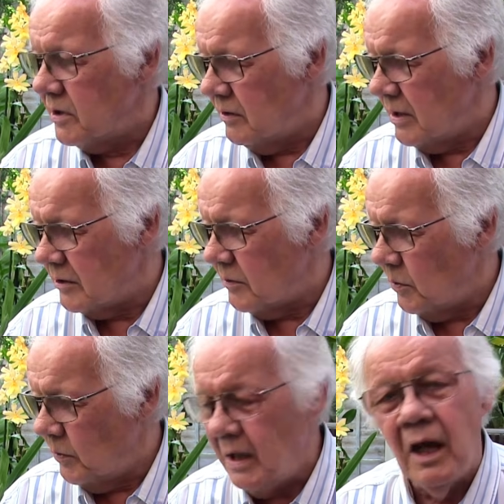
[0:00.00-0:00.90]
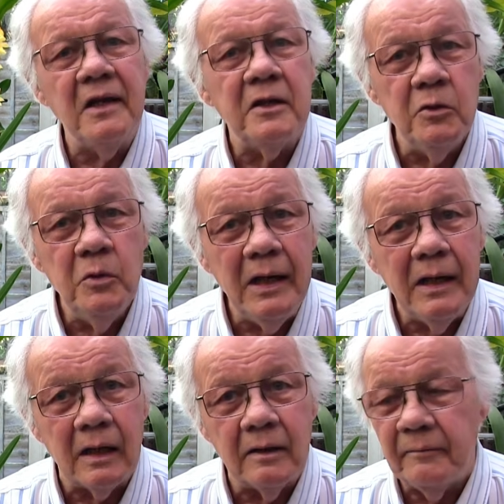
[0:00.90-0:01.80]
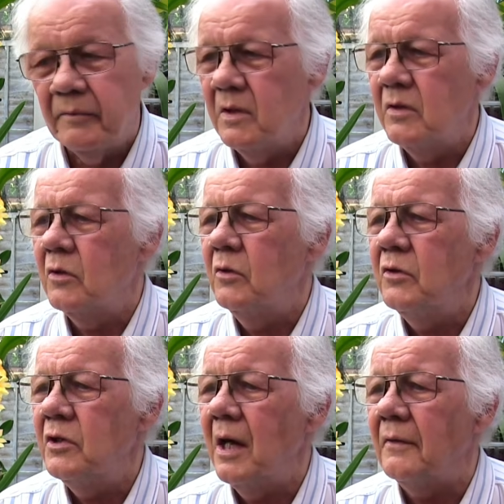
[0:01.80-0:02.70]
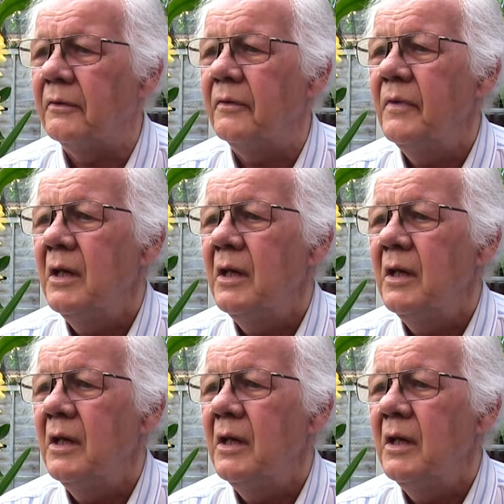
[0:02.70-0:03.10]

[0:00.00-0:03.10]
So that's what we like to hear. That's good stuff.